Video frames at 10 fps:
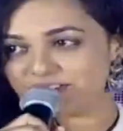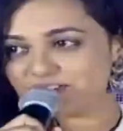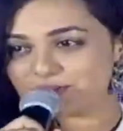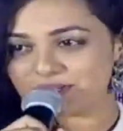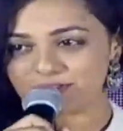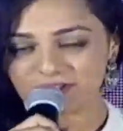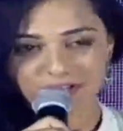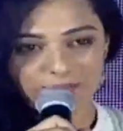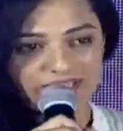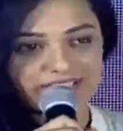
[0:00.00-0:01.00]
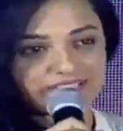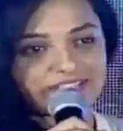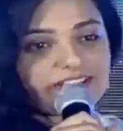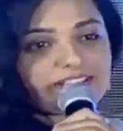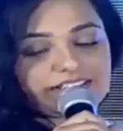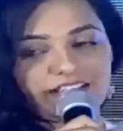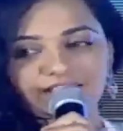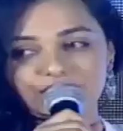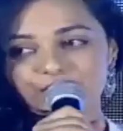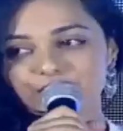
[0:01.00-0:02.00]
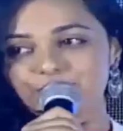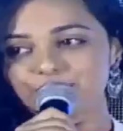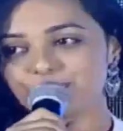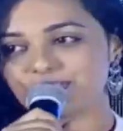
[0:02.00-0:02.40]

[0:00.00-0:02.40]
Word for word: you everyone for coming. Thank you